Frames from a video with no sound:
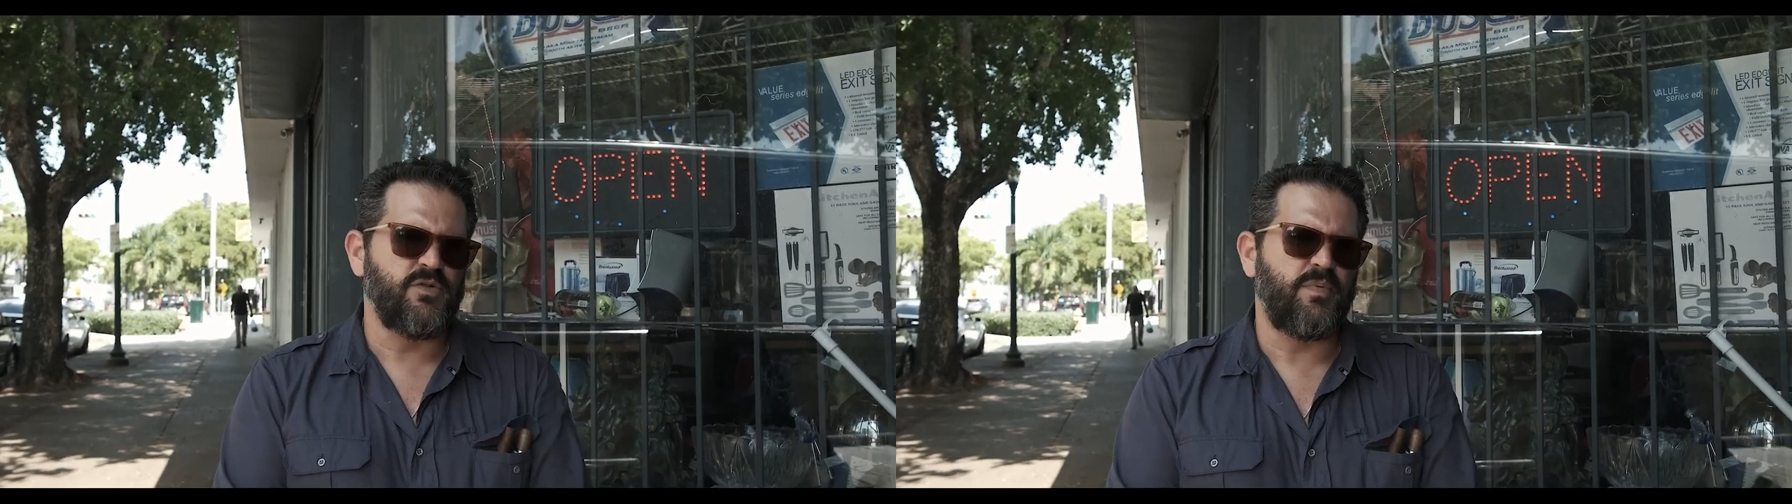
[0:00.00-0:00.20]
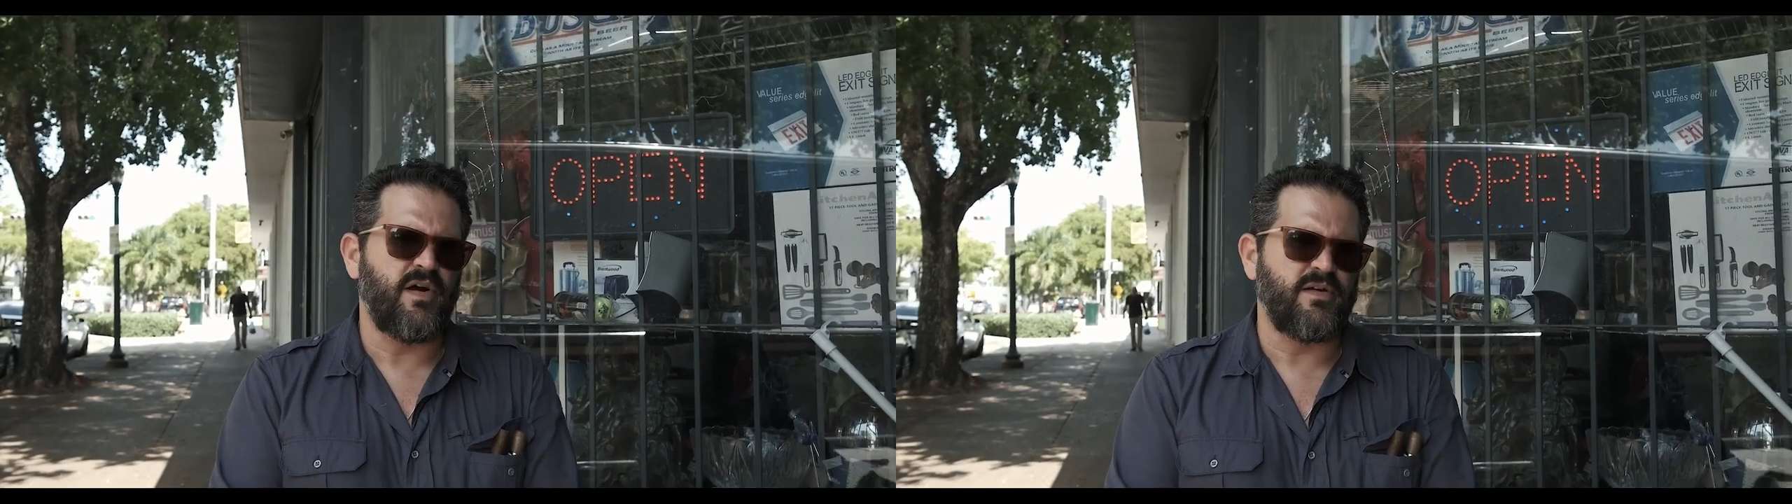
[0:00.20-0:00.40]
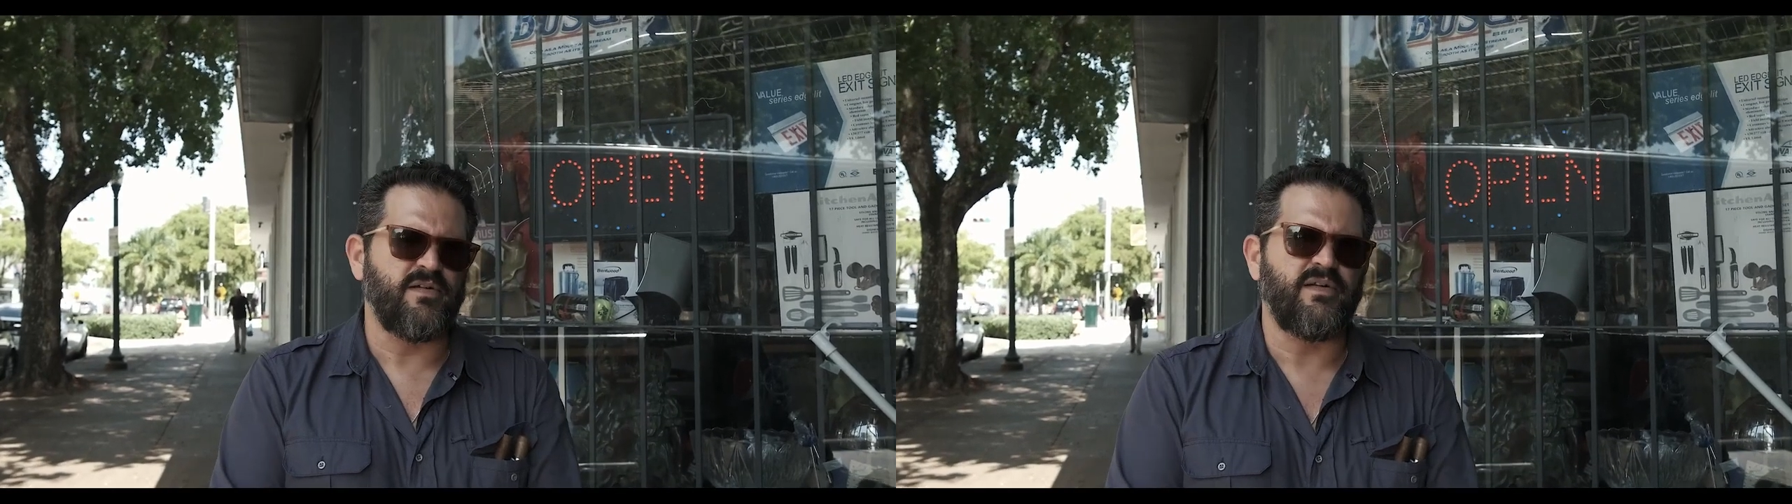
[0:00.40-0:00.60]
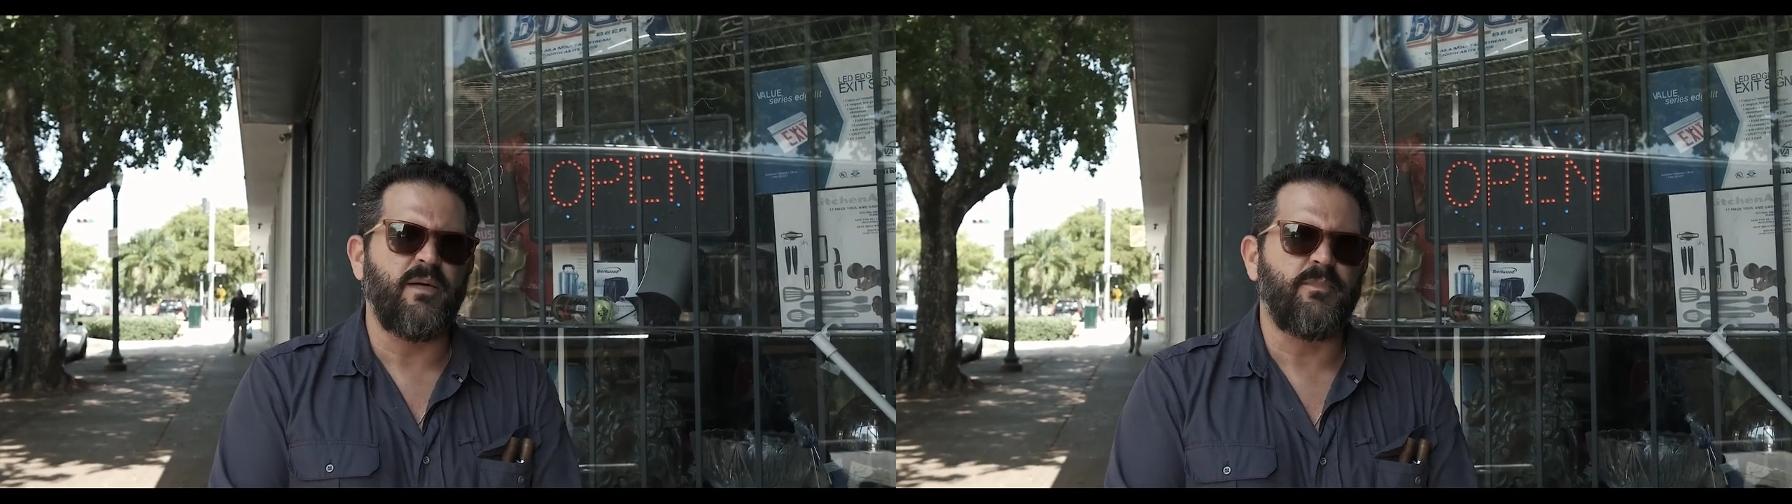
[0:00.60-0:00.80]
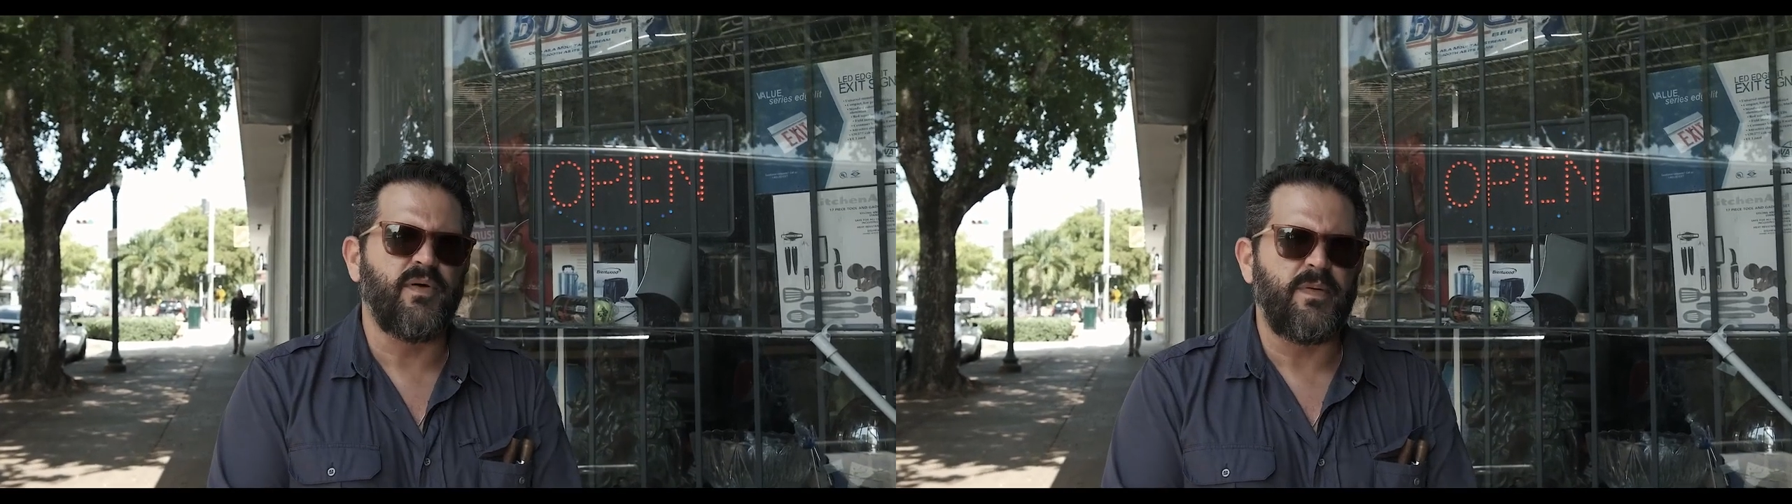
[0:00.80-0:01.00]
who partnered
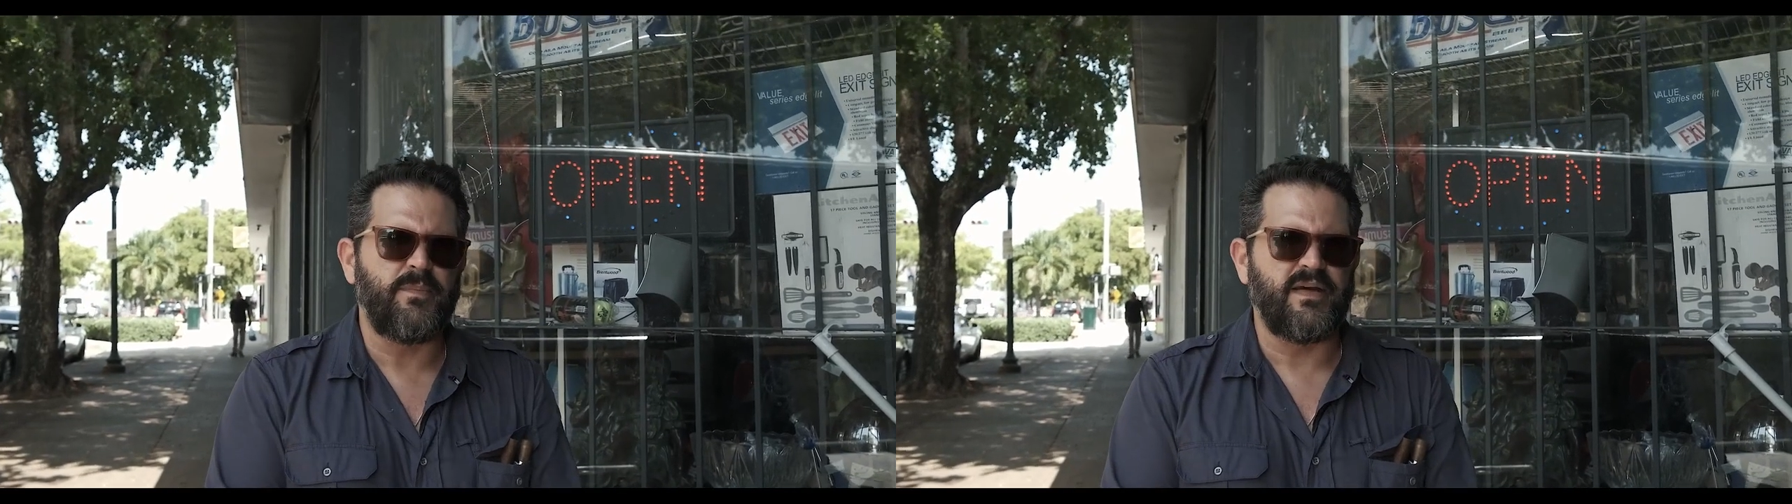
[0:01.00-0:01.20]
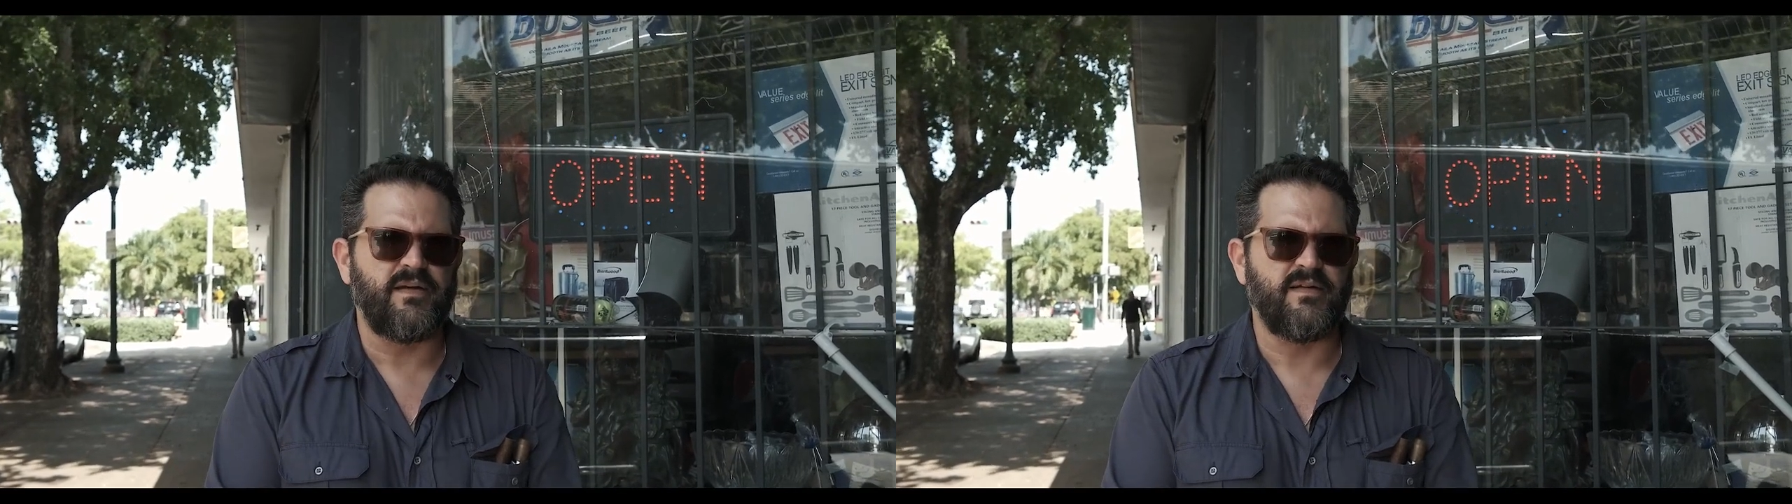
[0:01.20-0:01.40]
up with Pepin